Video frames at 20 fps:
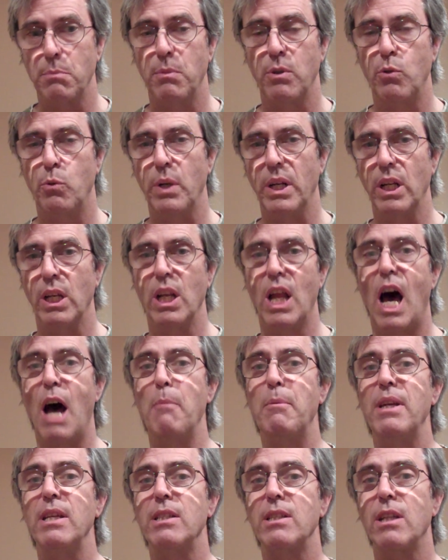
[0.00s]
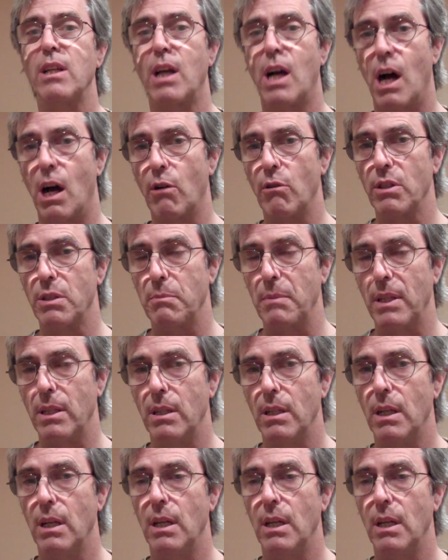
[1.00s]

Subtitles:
between lobbyists and congressmen.